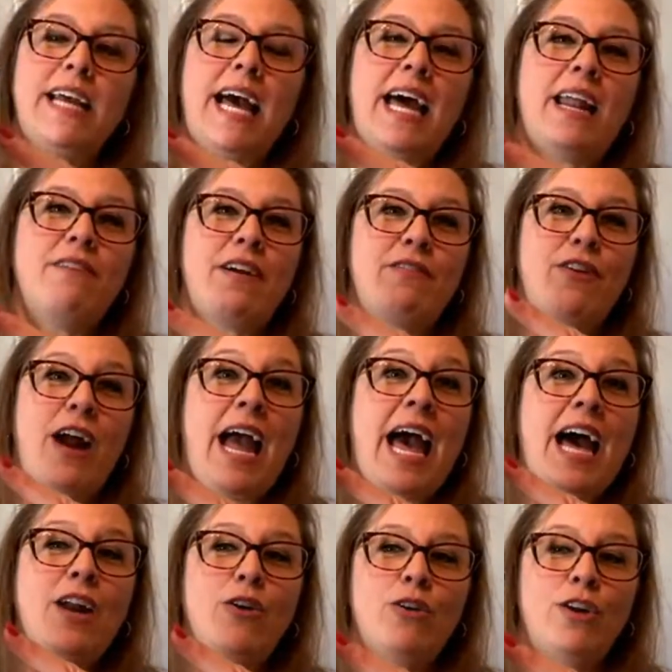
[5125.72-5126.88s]
cat I've ever
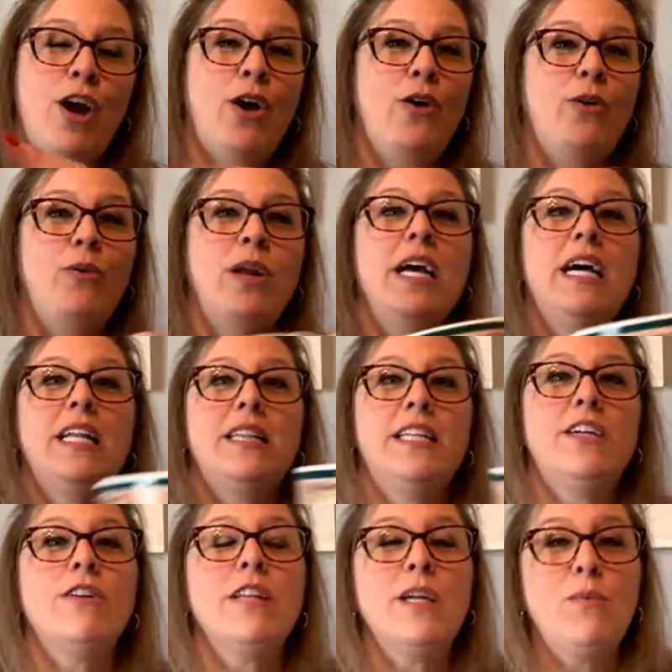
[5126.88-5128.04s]
had or known
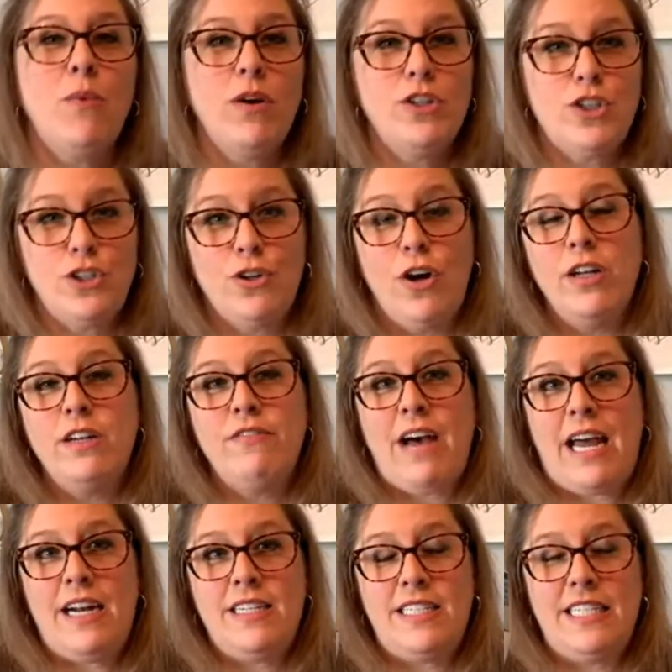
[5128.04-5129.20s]
literally wants your
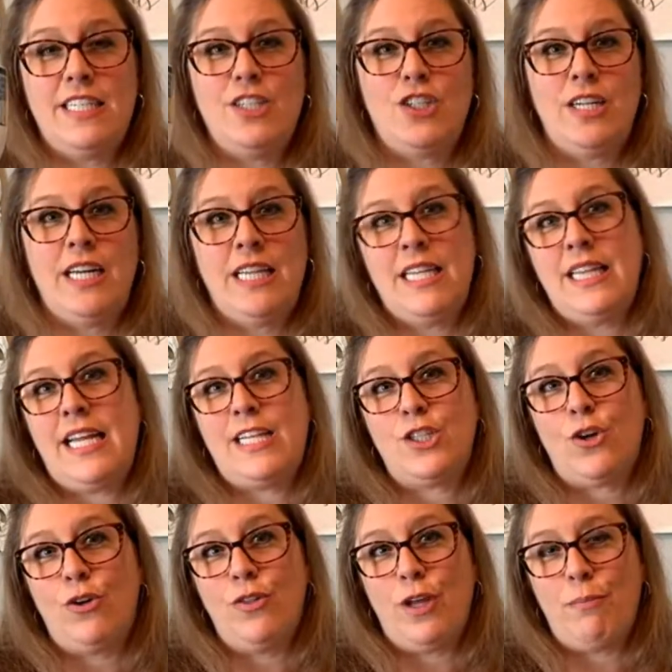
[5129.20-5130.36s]
undivided attention and then they
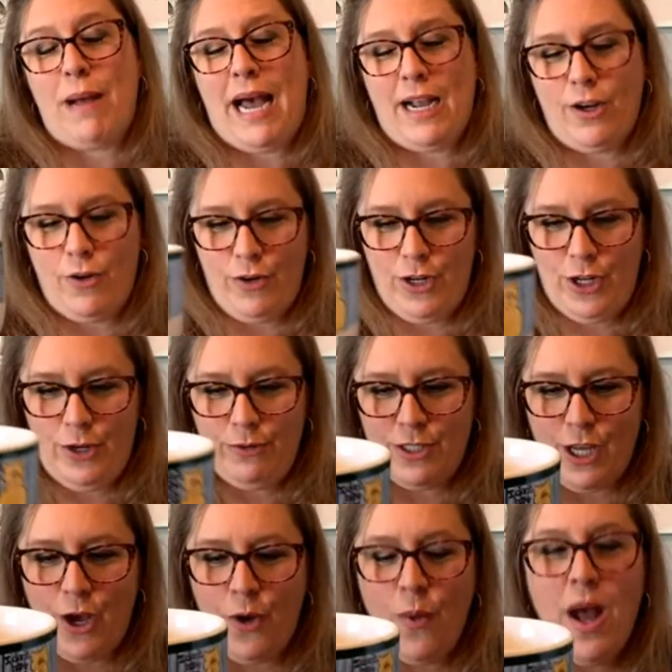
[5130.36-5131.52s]
turn their back on you.
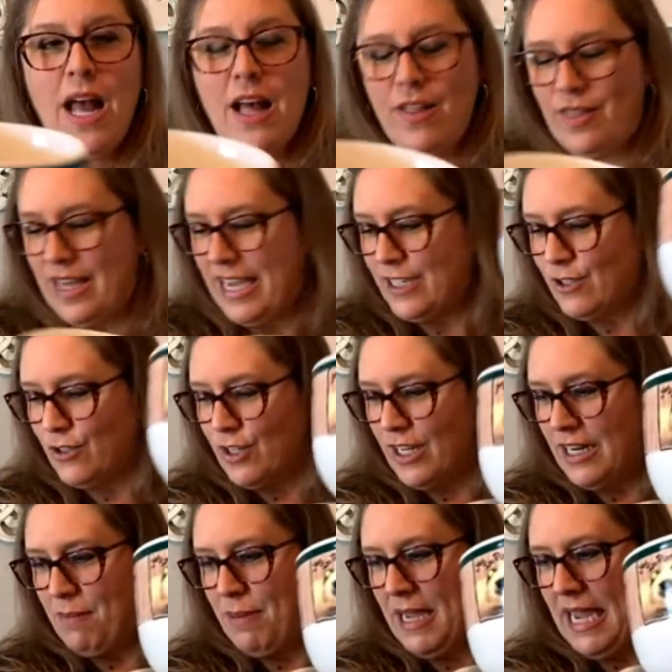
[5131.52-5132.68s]
So these are going
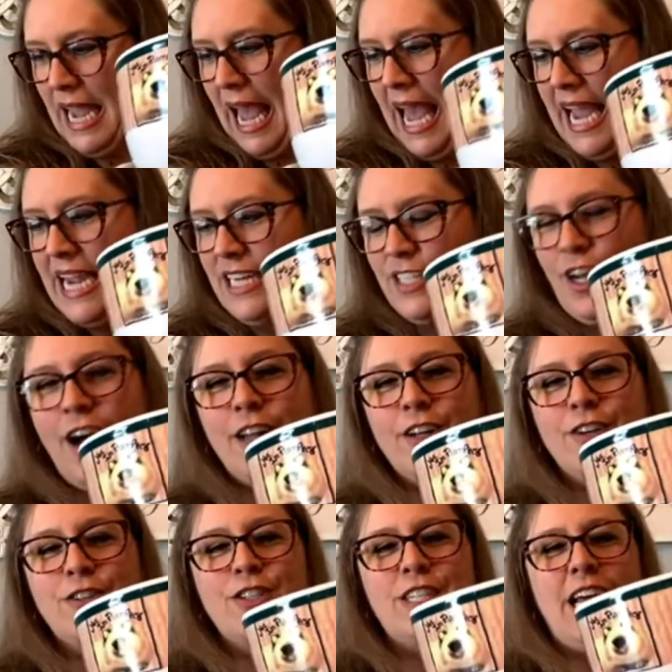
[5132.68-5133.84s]
to be eight
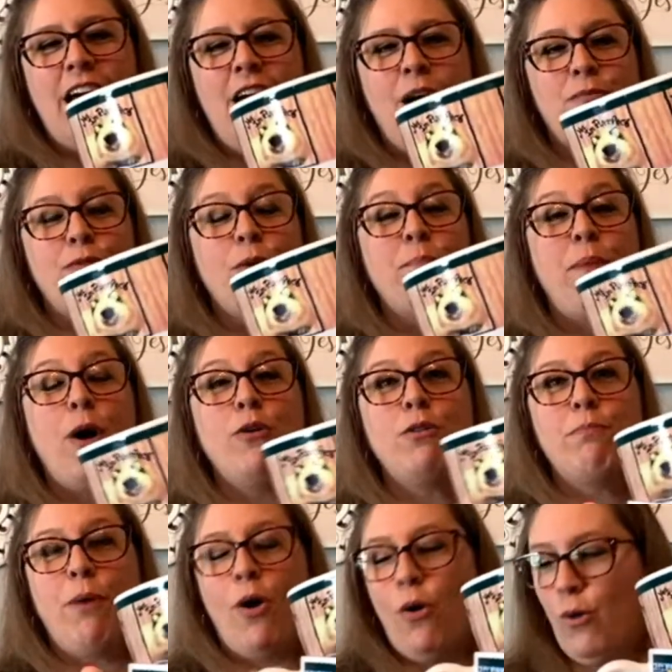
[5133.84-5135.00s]
dollars um, for both
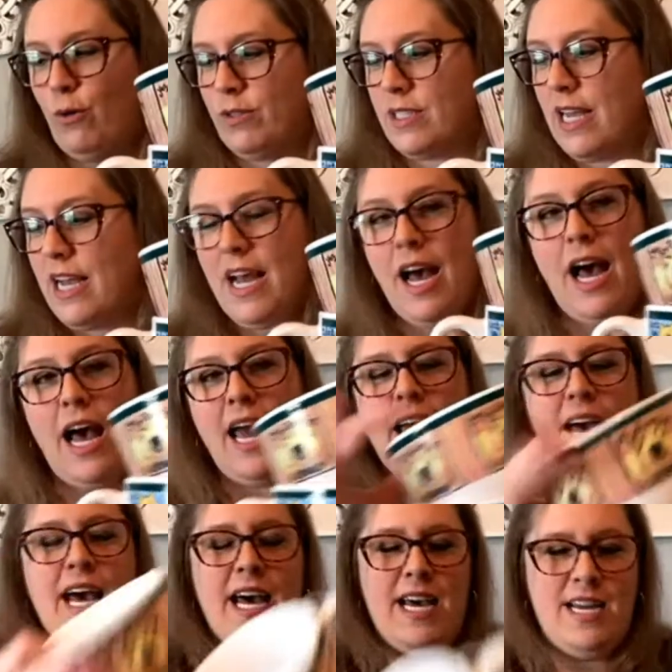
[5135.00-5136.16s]
bowls,
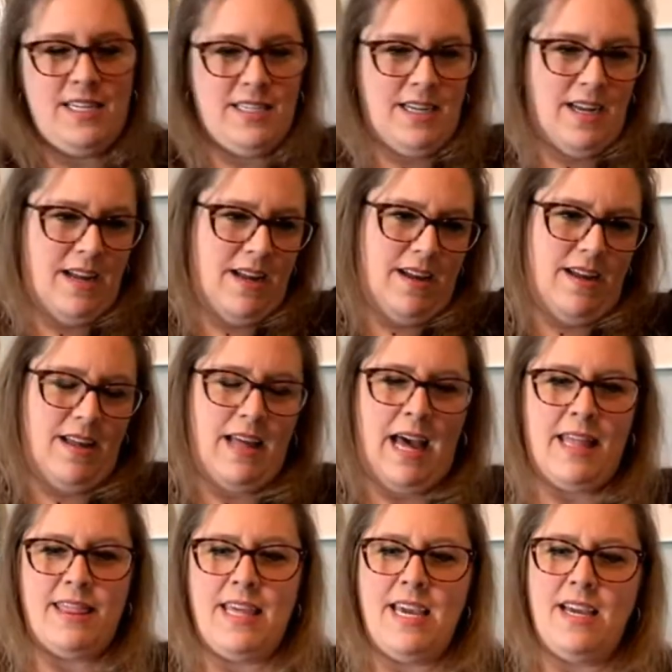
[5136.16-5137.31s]
and I
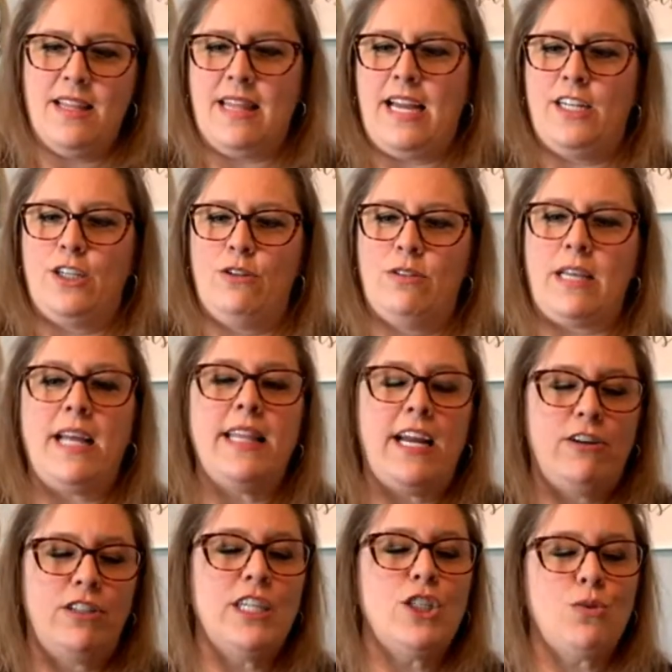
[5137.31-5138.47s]
think they do say they're
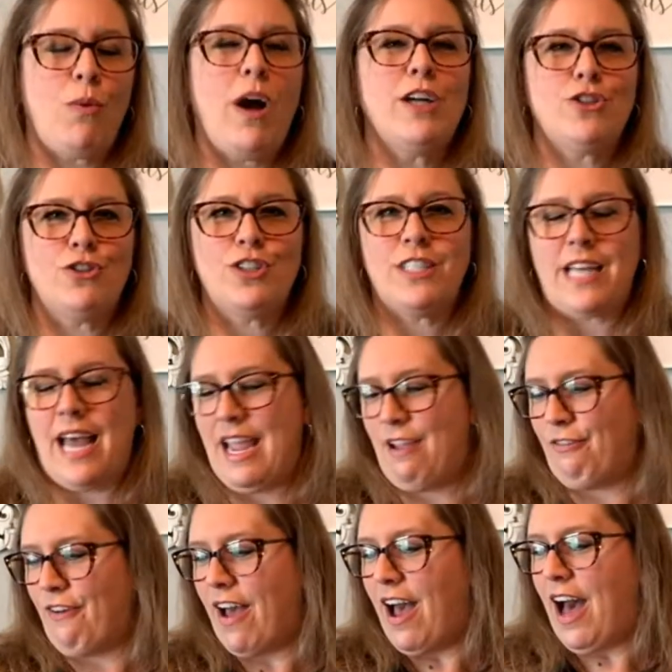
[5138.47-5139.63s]
dishwasher safe.
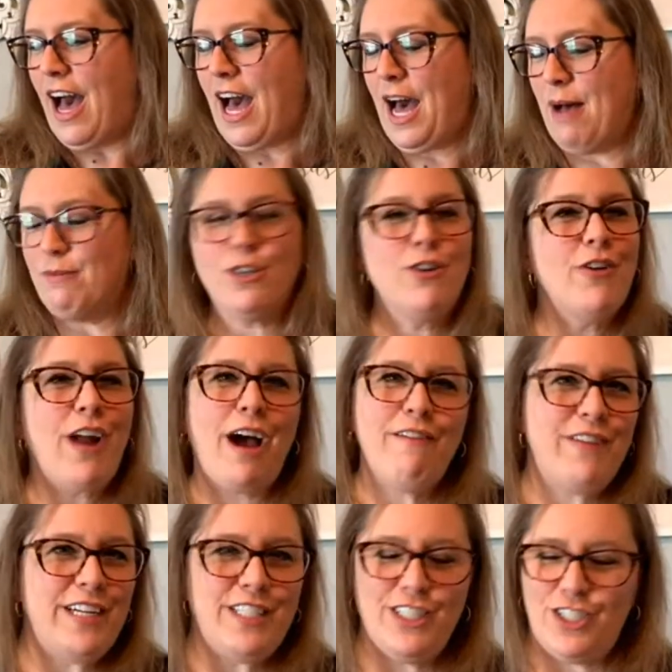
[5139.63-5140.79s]
Um, so they're not
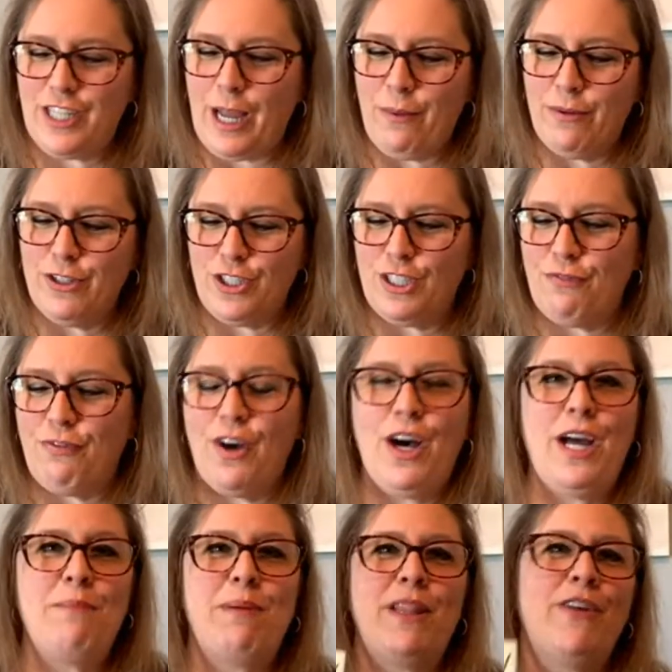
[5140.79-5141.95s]
vintage, they were just
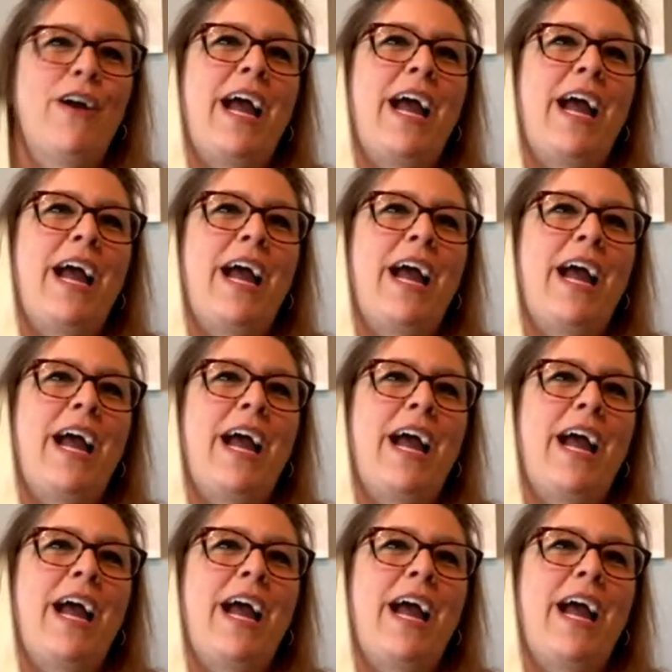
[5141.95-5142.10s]
fun, but they're